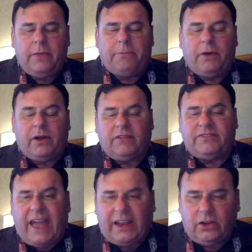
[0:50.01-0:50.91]
the book
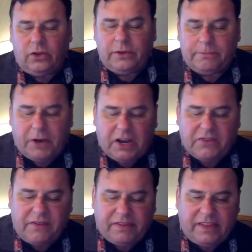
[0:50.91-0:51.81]
of Daniel, the book
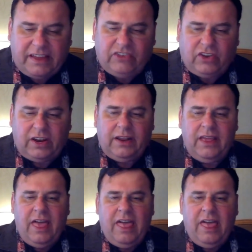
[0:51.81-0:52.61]
of Revelation,